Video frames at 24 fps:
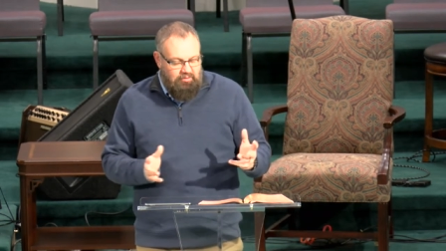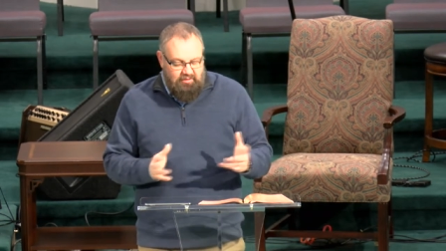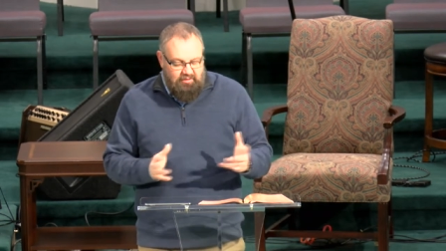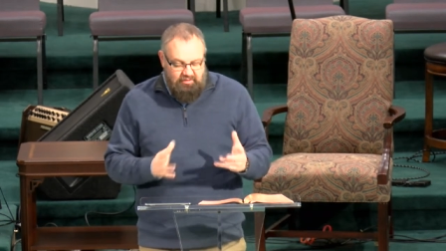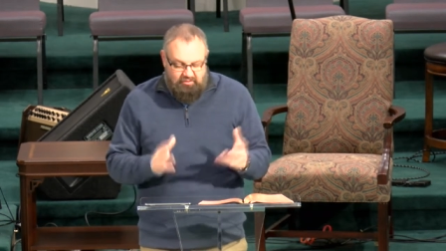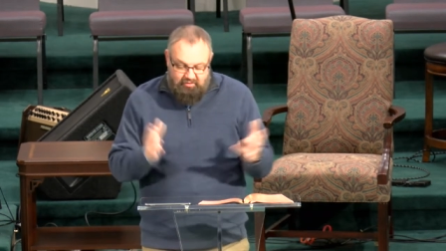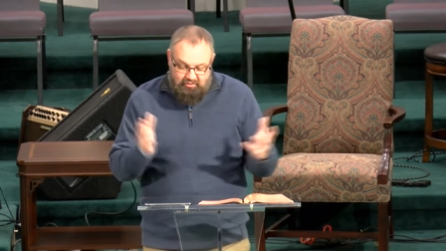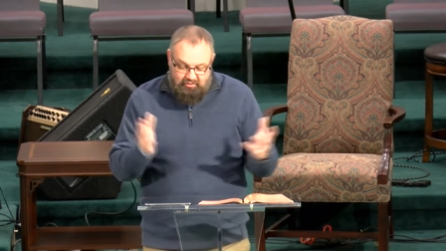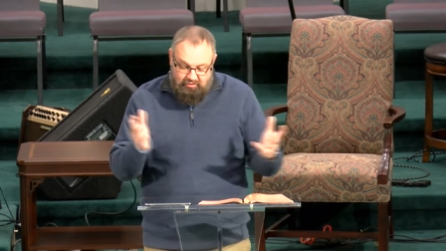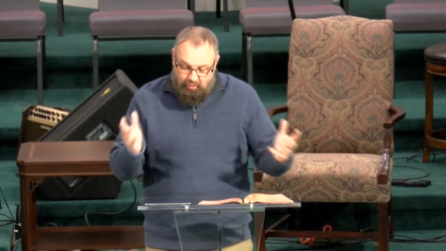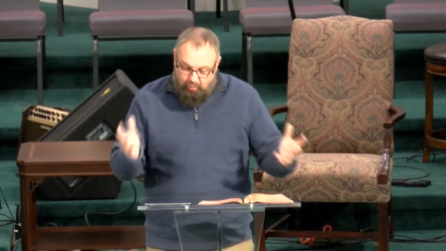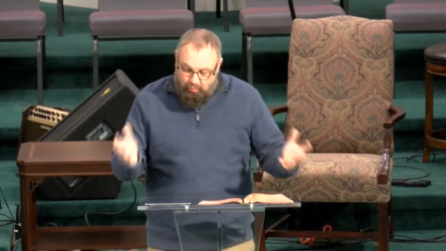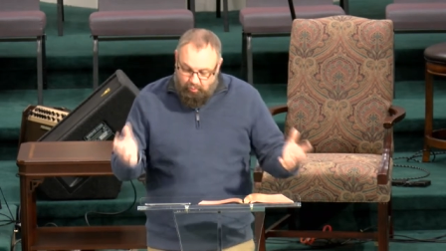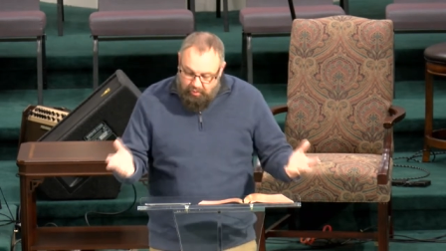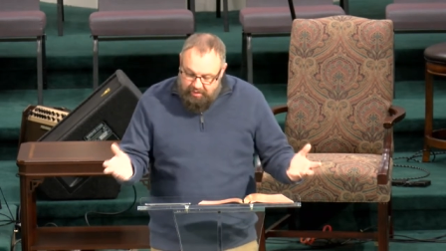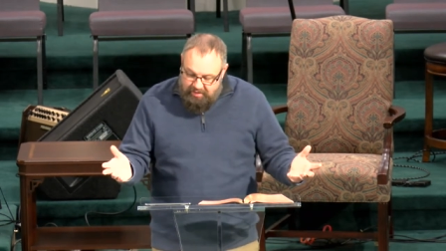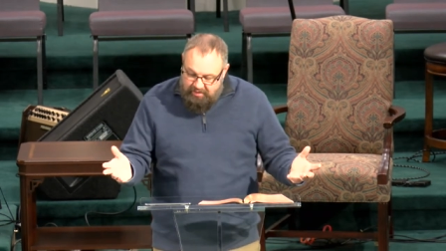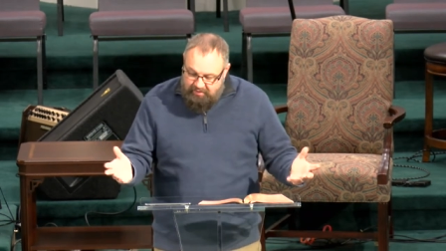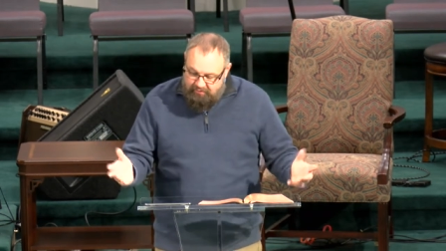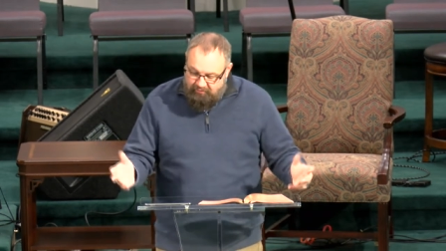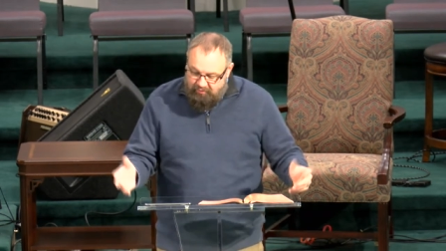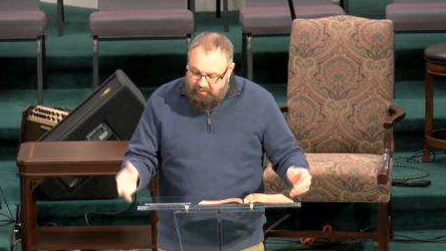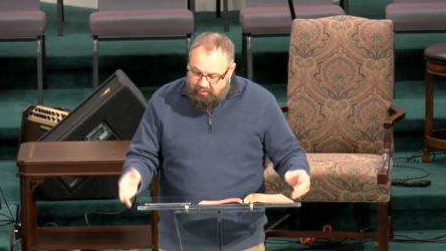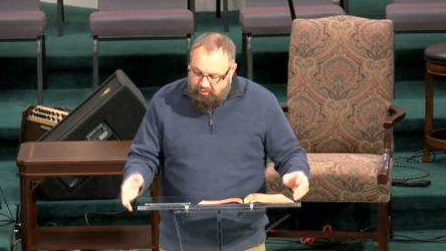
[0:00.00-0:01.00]
this is a
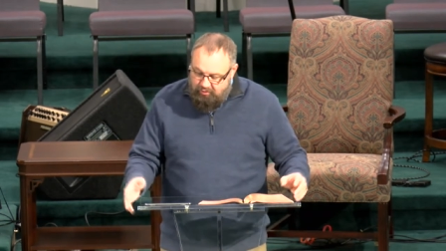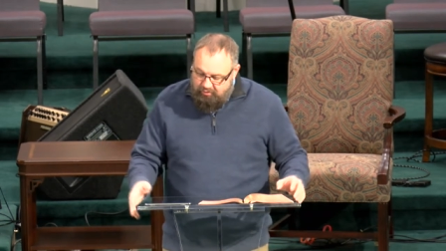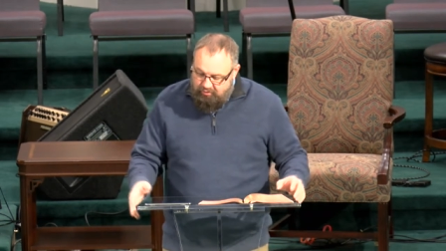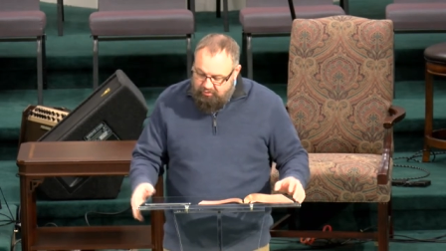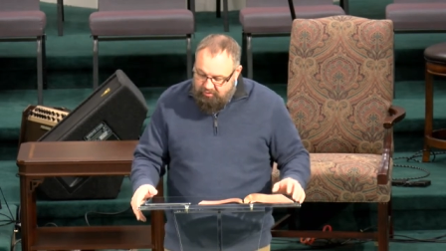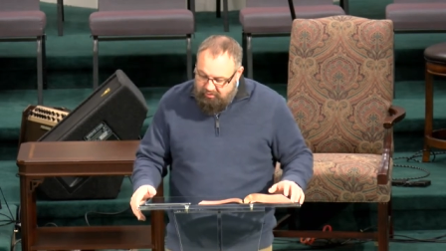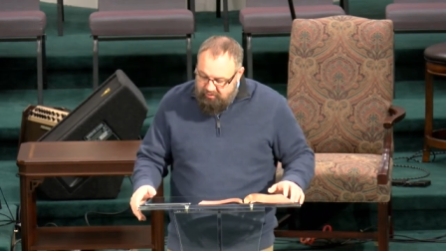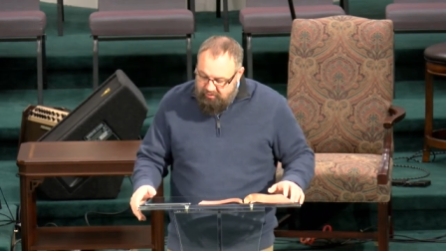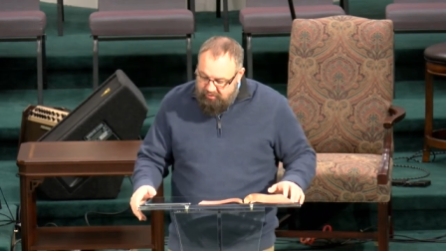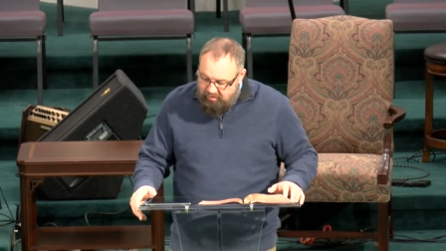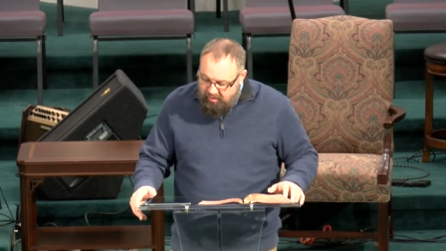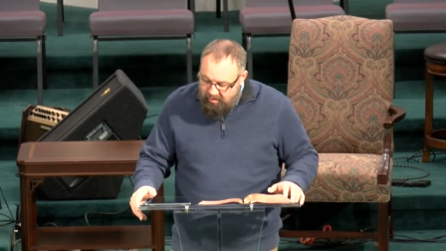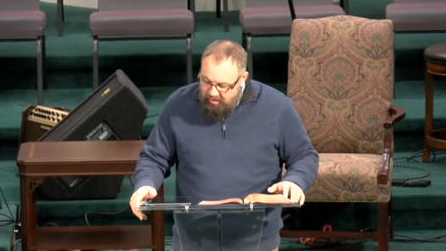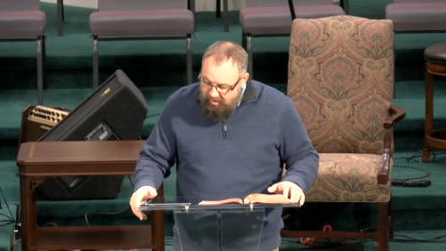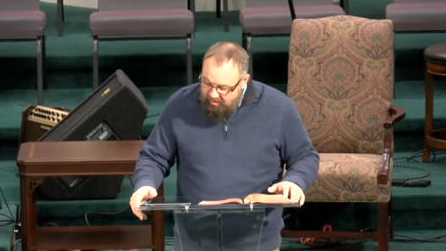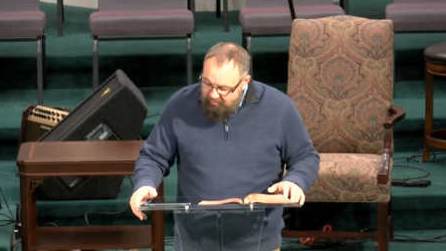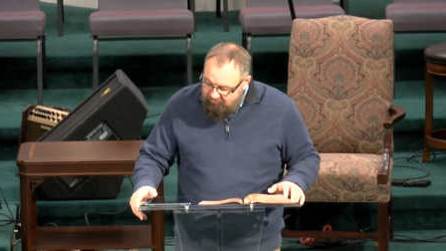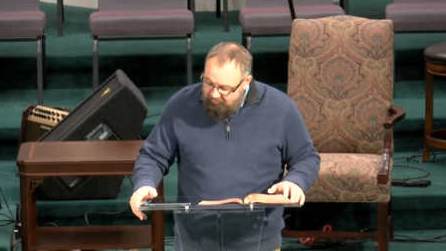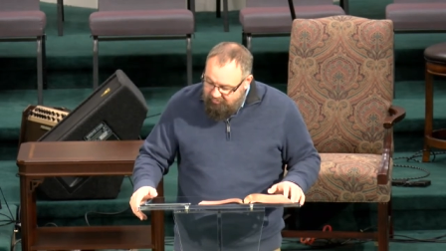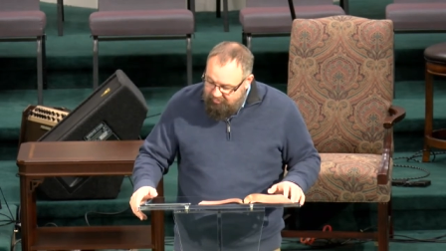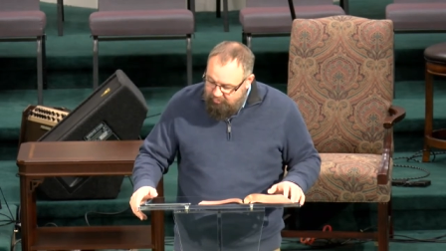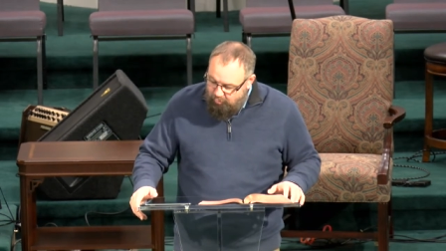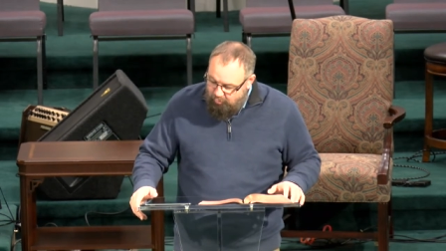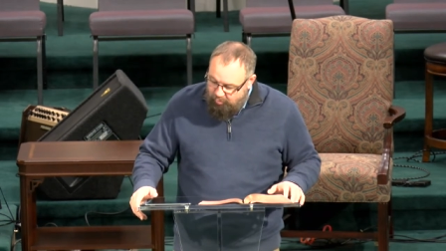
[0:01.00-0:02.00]
weak version
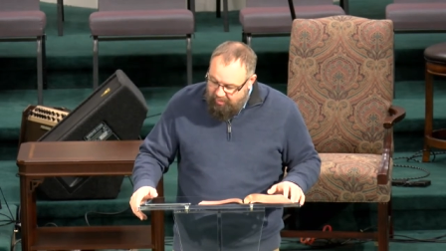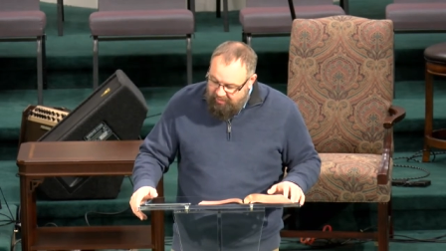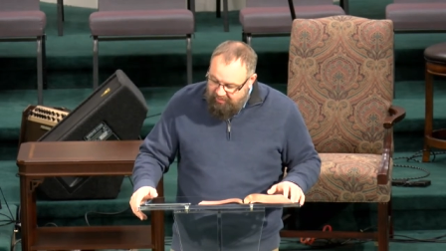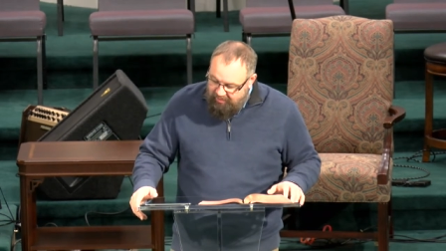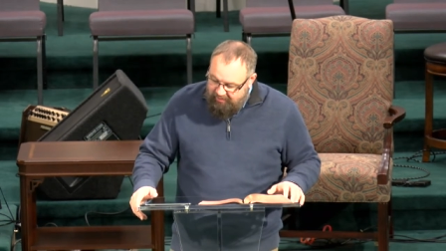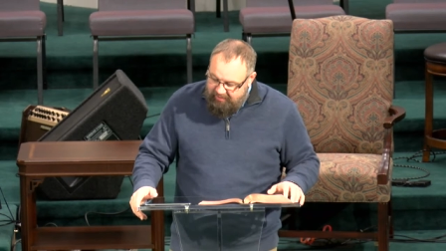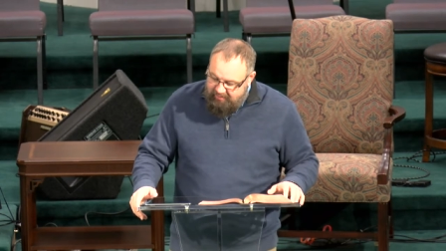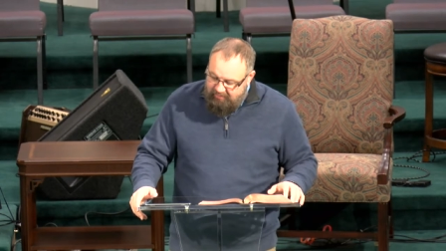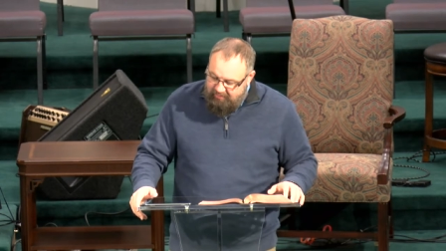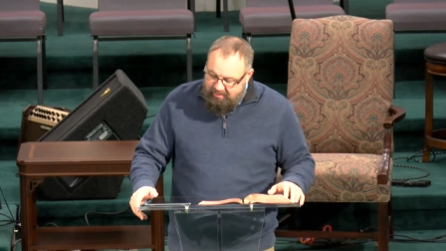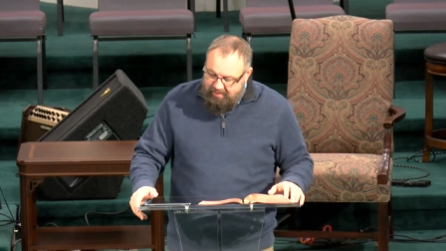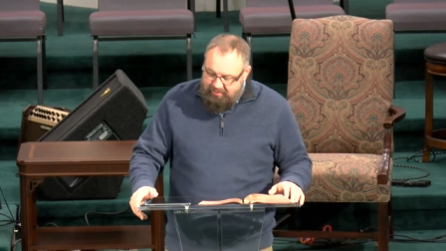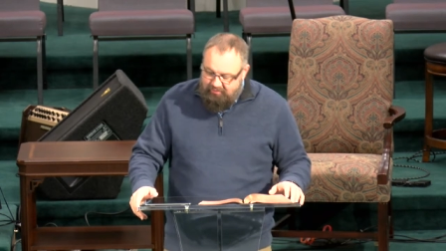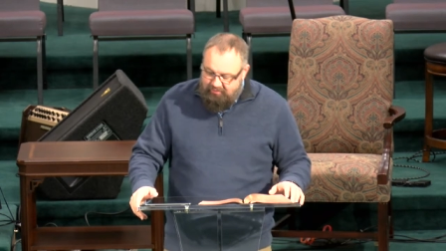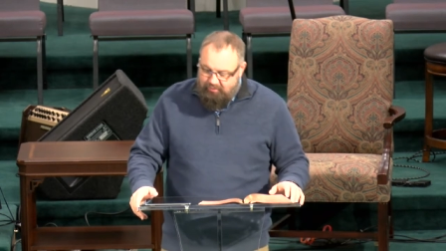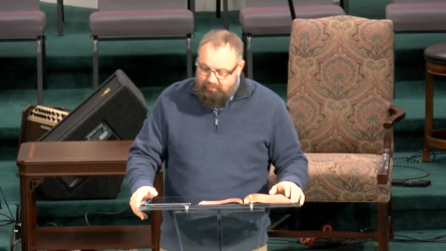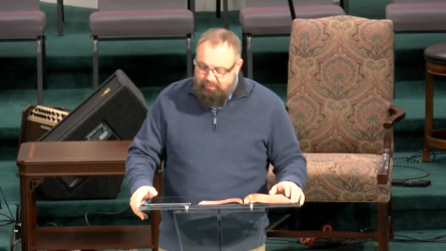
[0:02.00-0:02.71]
of a dwelling as